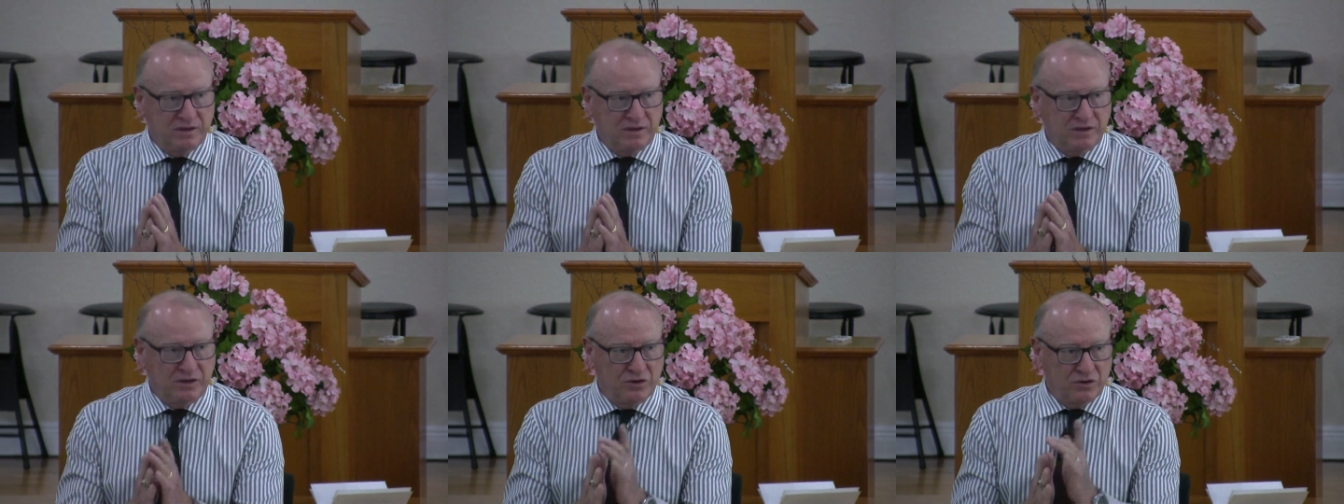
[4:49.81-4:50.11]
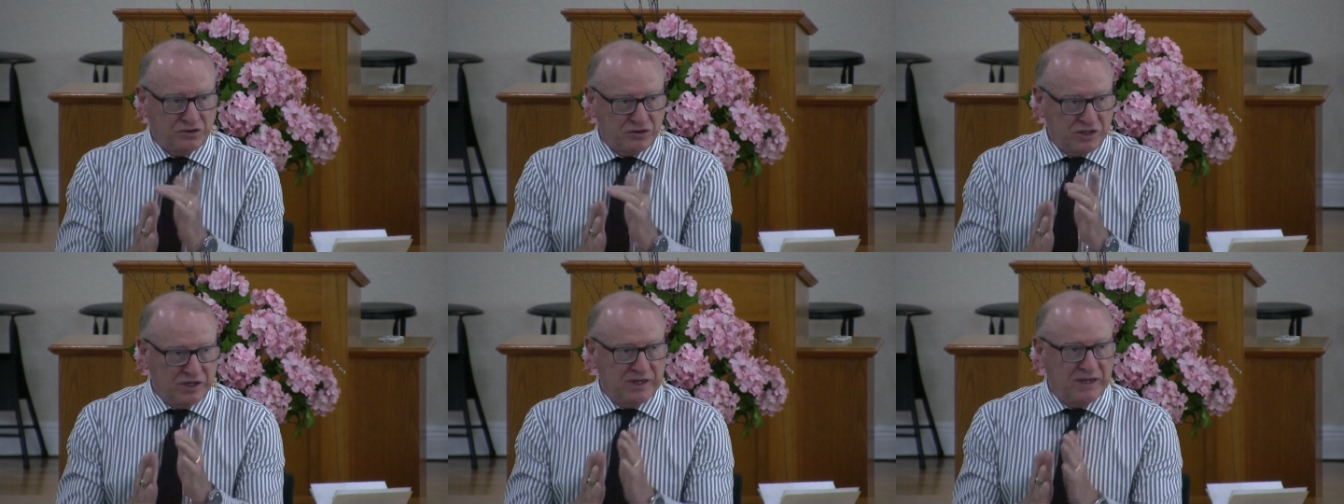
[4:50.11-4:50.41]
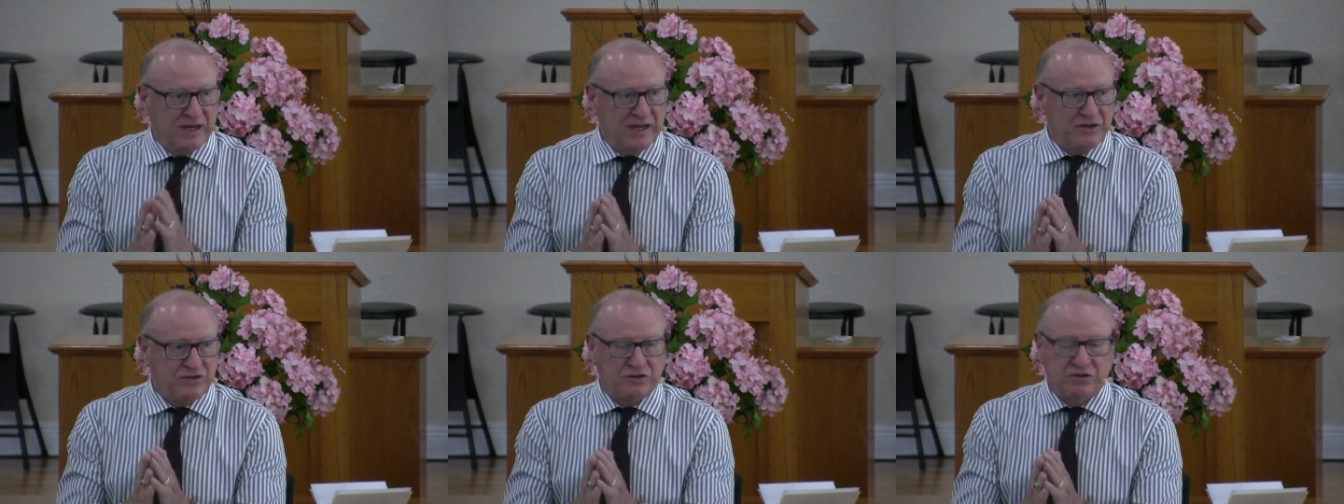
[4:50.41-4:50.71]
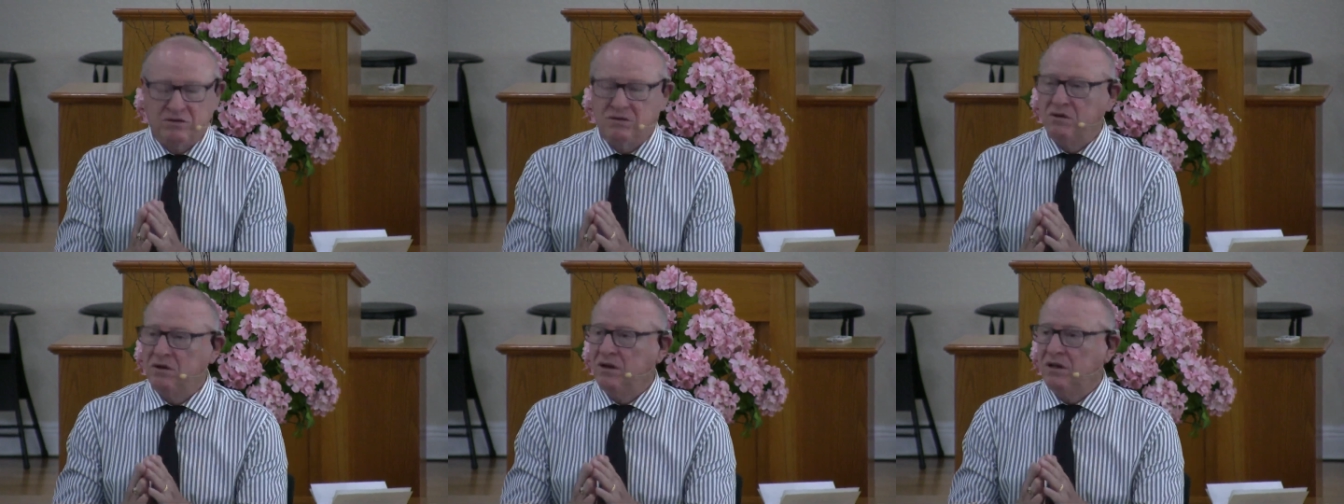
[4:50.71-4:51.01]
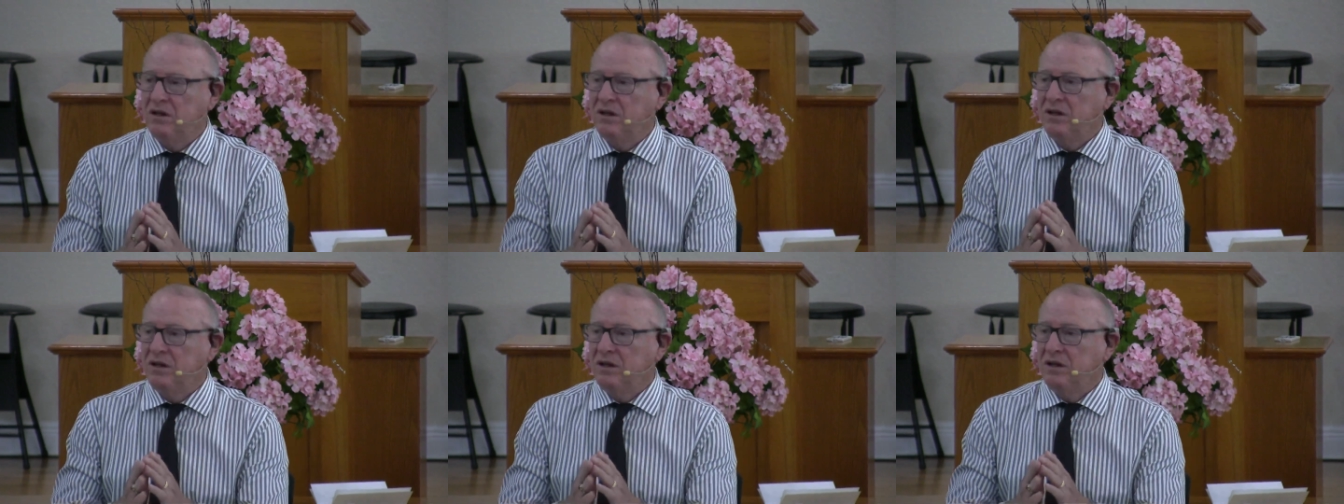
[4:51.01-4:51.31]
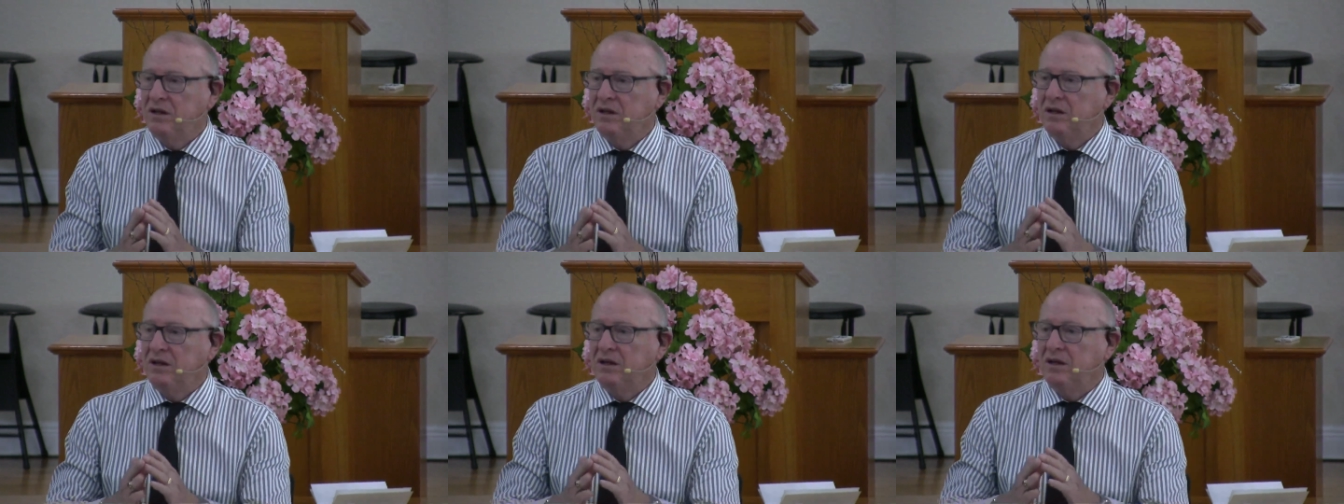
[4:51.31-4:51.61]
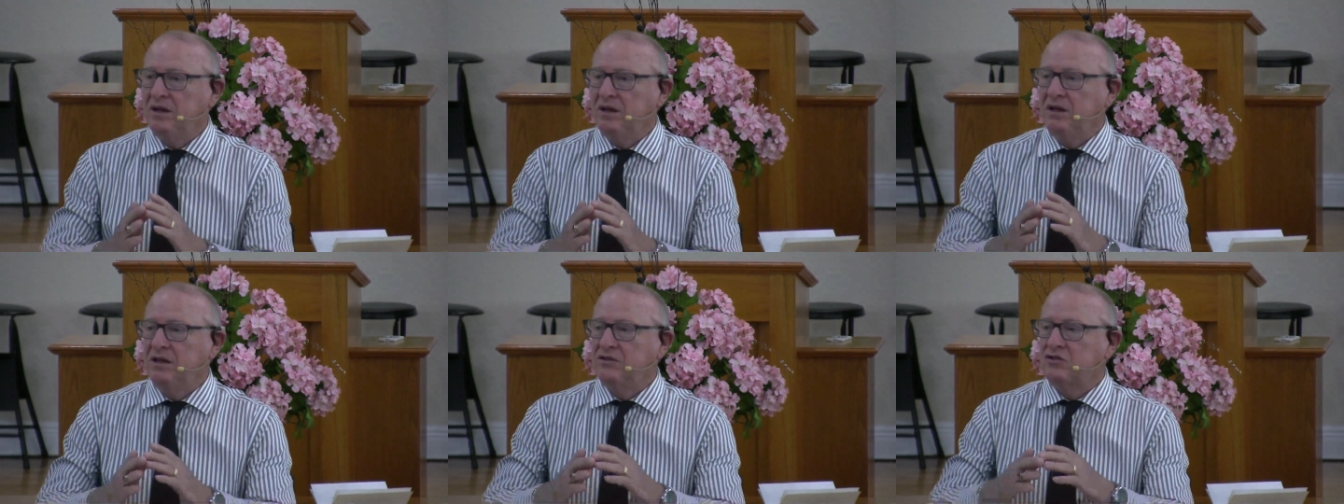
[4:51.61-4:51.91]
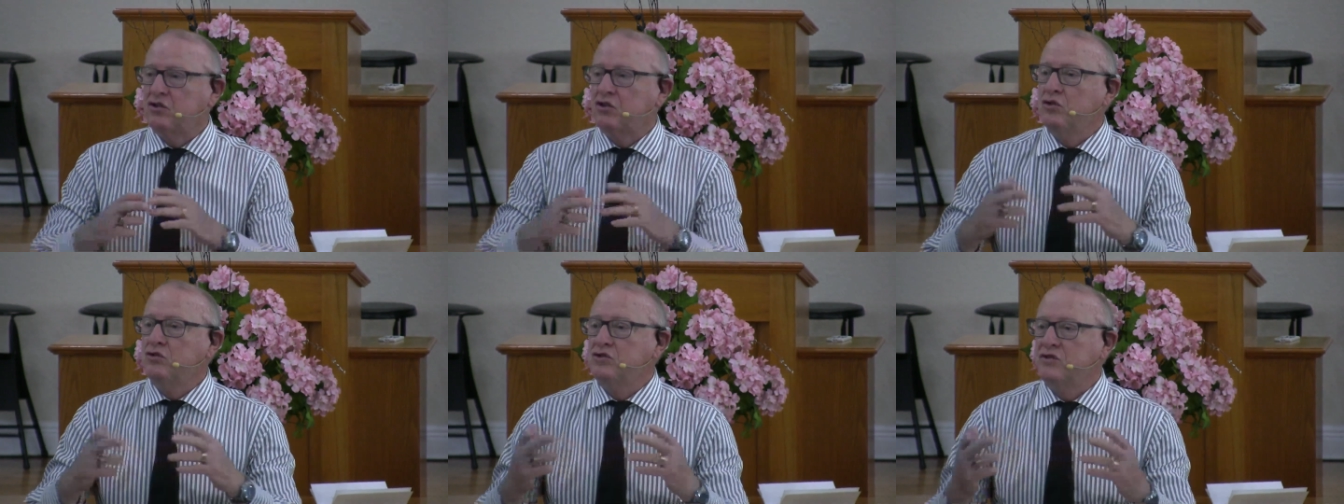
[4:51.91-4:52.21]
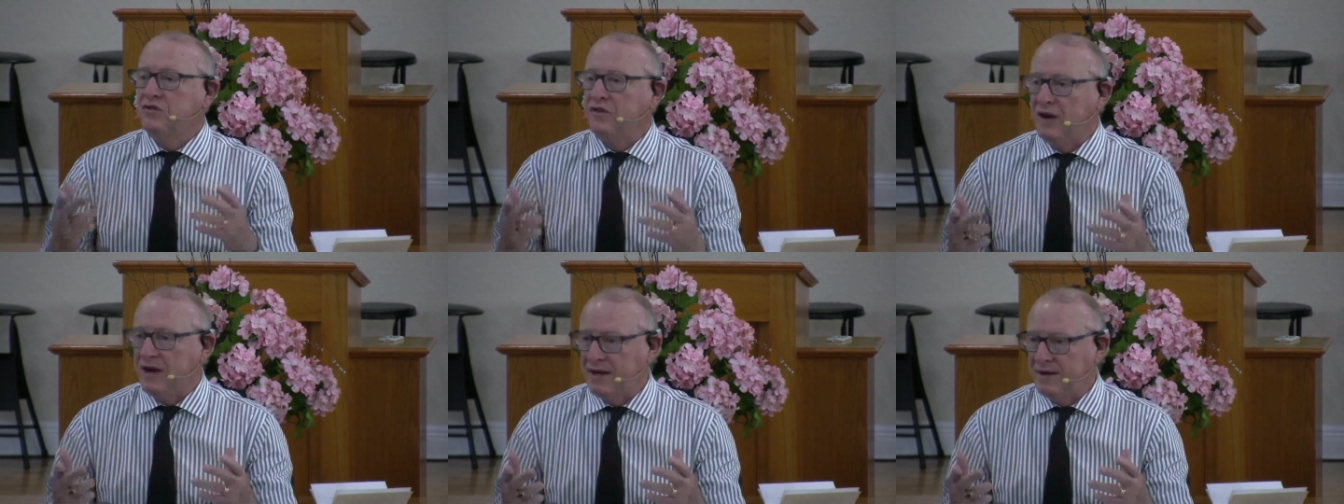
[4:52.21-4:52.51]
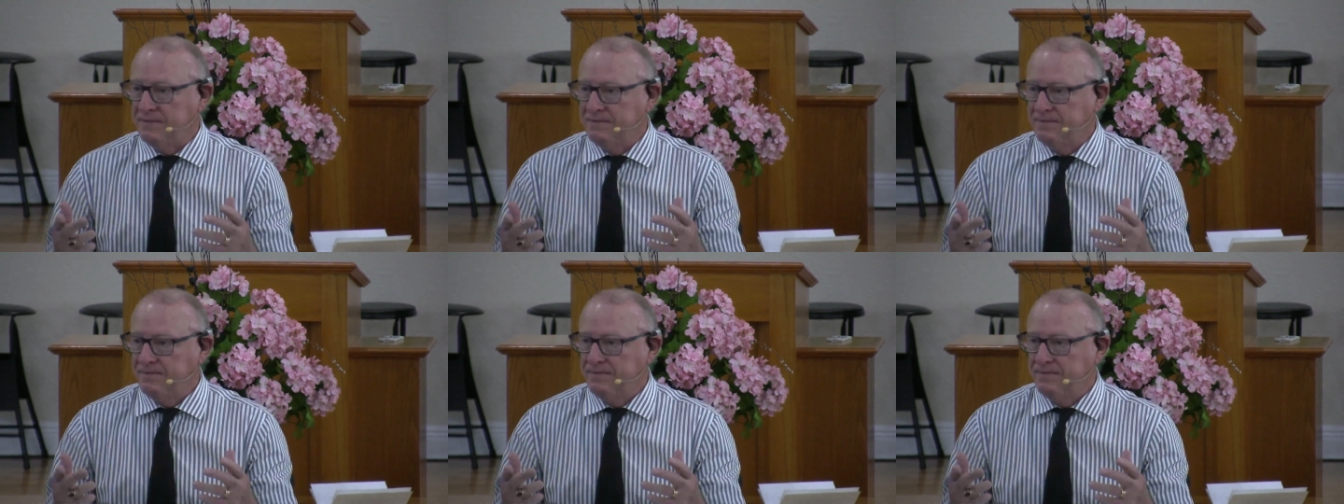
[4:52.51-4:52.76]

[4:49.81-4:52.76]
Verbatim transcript: Your sin nature is crucified.